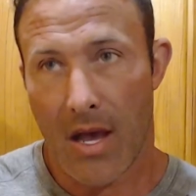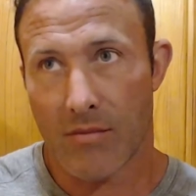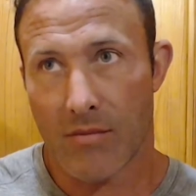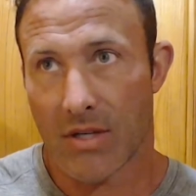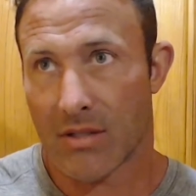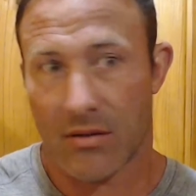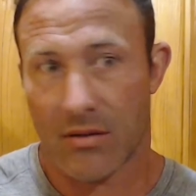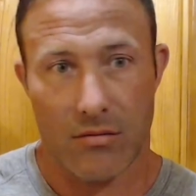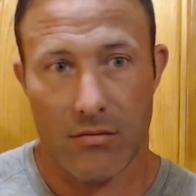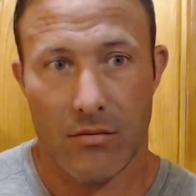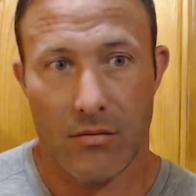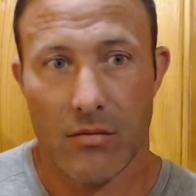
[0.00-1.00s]
I'm just,
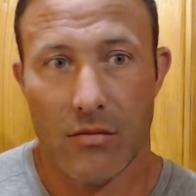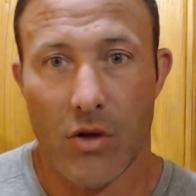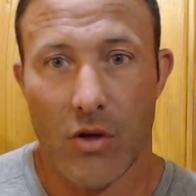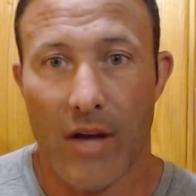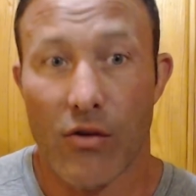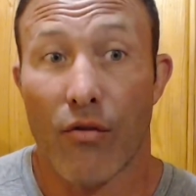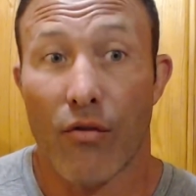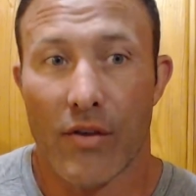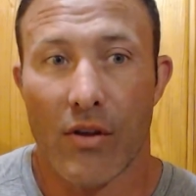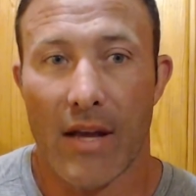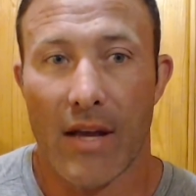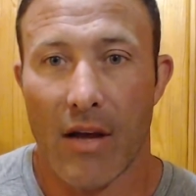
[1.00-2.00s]
you know, I don't
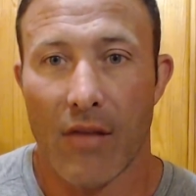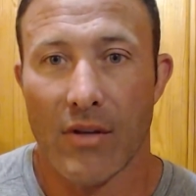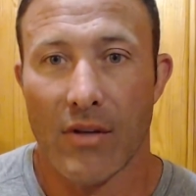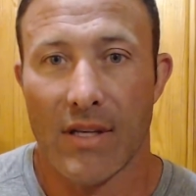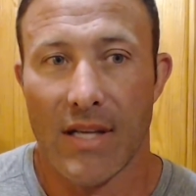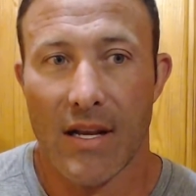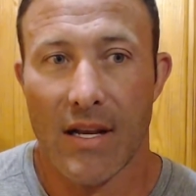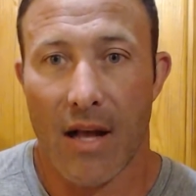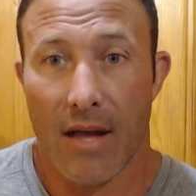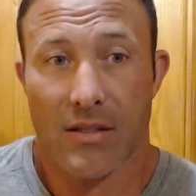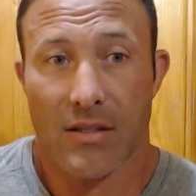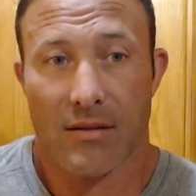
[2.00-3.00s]
feel I, I really need it.
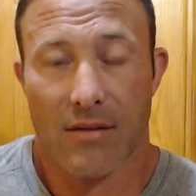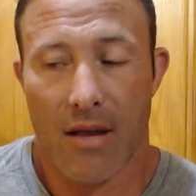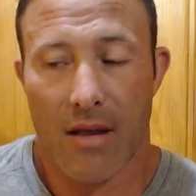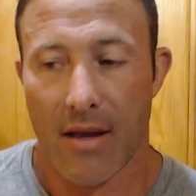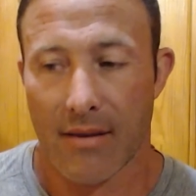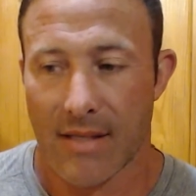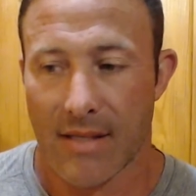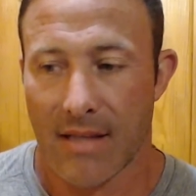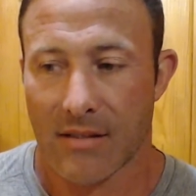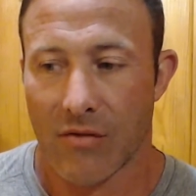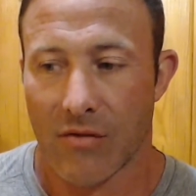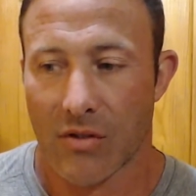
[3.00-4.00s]
I just I like the
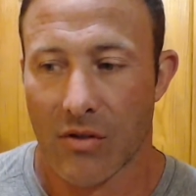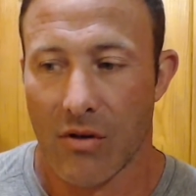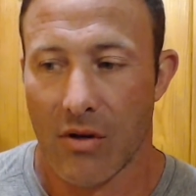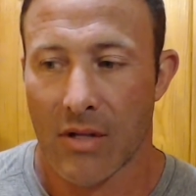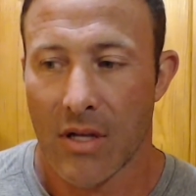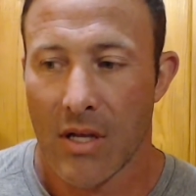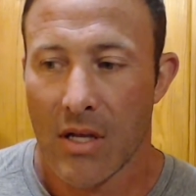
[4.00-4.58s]
taste of the salt.